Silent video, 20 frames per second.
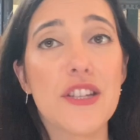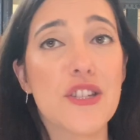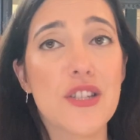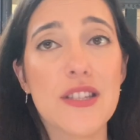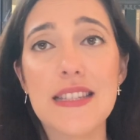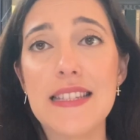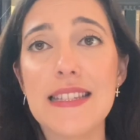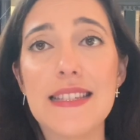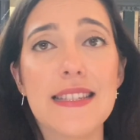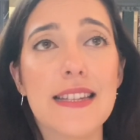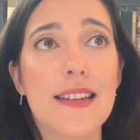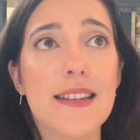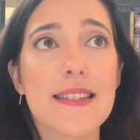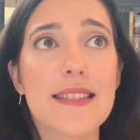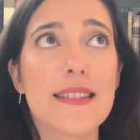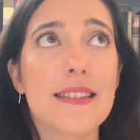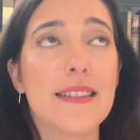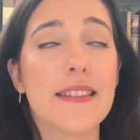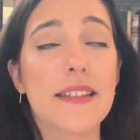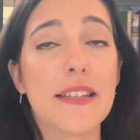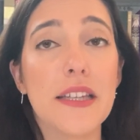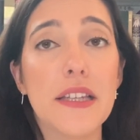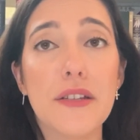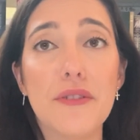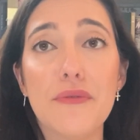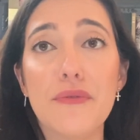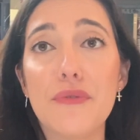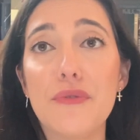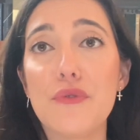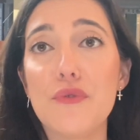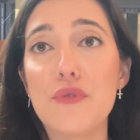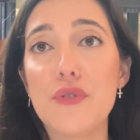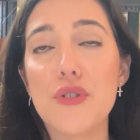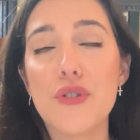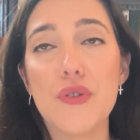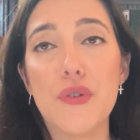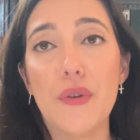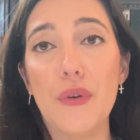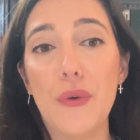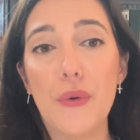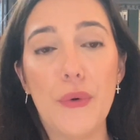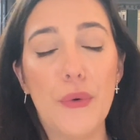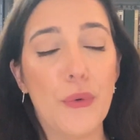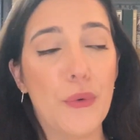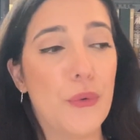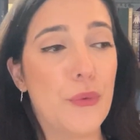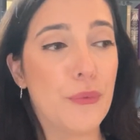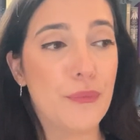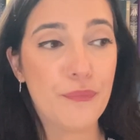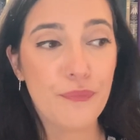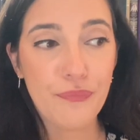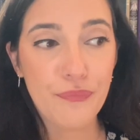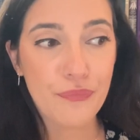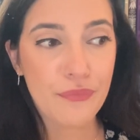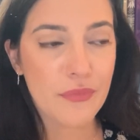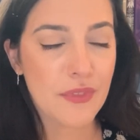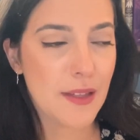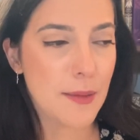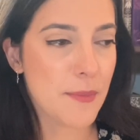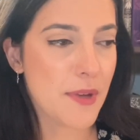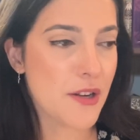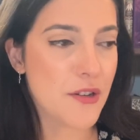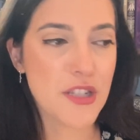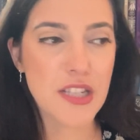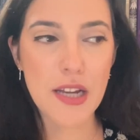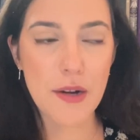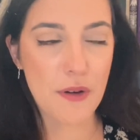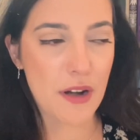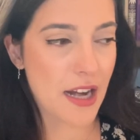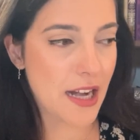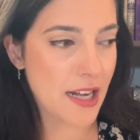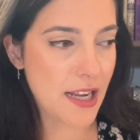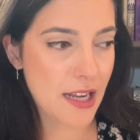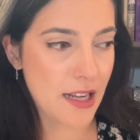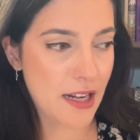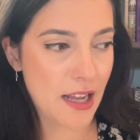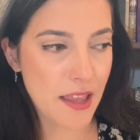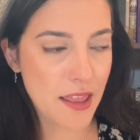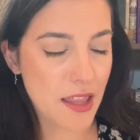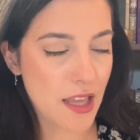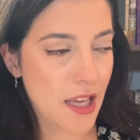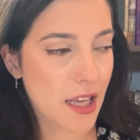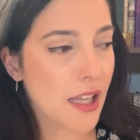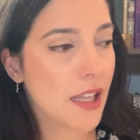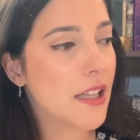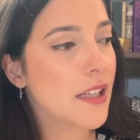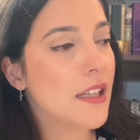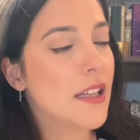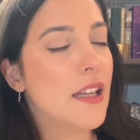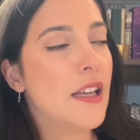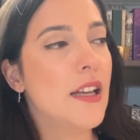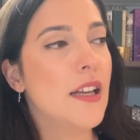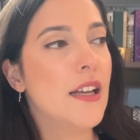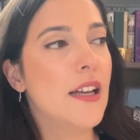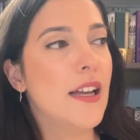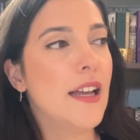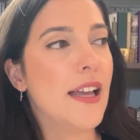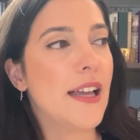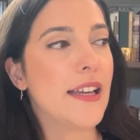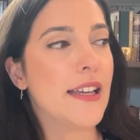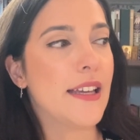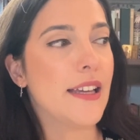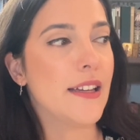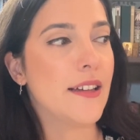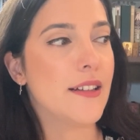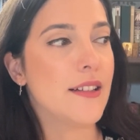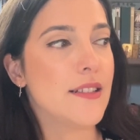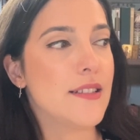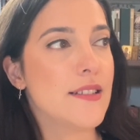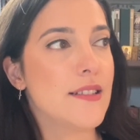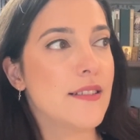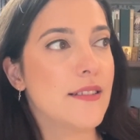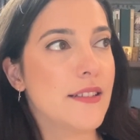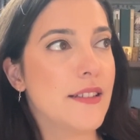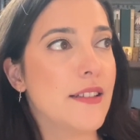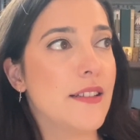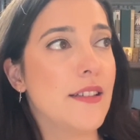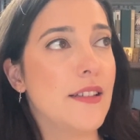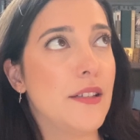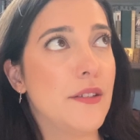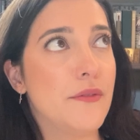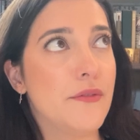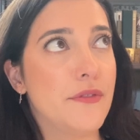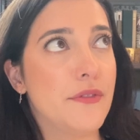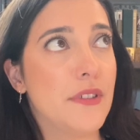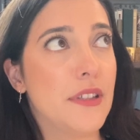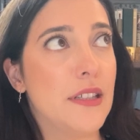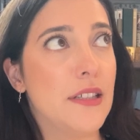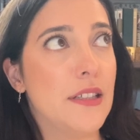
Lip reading: just decides to leave to the Mediterranean, I think, and leave